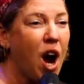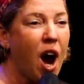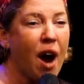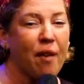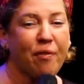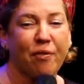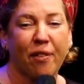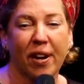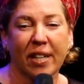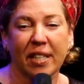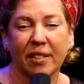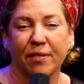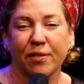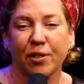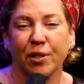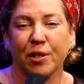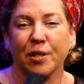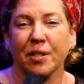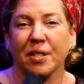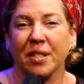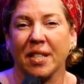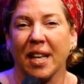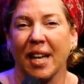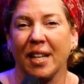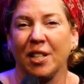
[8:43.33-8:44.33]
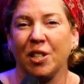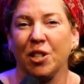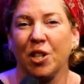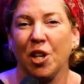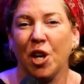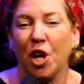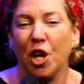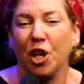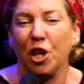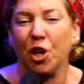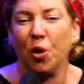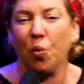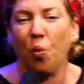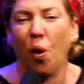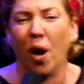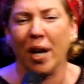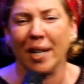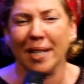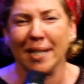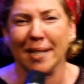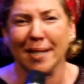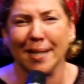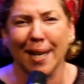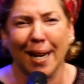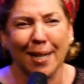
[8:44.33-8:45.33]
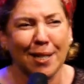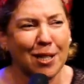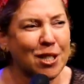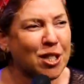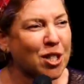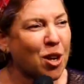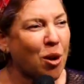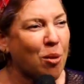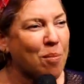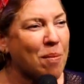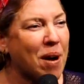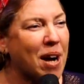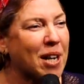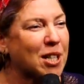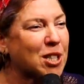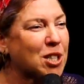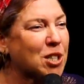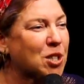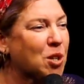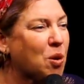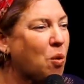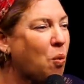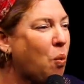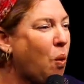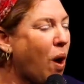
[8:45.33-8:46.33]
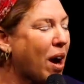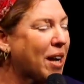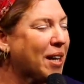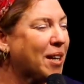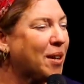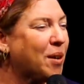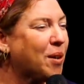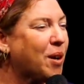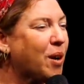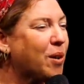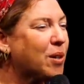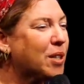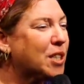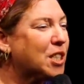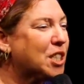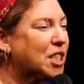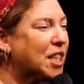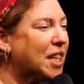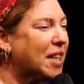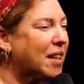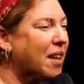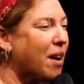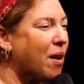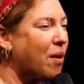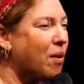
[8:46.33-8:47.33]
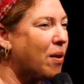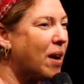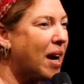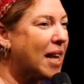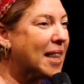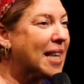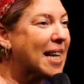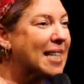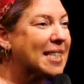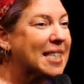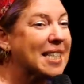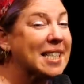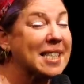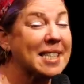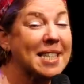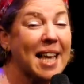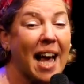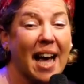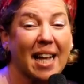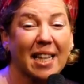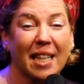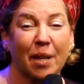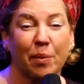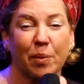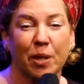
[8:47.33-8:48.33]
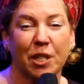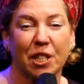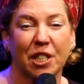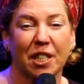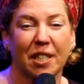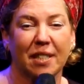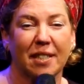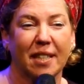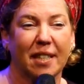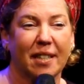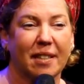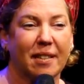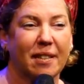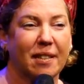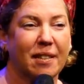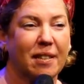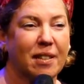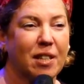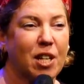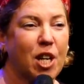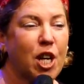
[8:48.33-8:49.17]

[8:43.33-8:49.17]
A friend of hers said, "You want a son so much, why don't you go to Shiloh?" And that's exactly what she did.